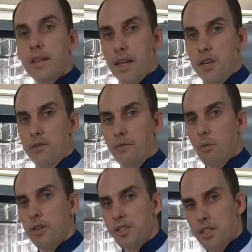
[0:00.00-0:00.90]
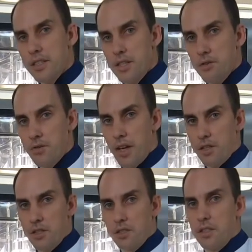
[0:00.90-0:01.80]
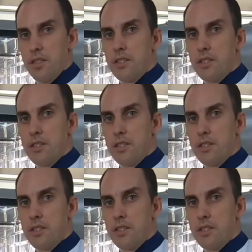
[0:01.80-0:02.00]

Thank you for watching this introduction to the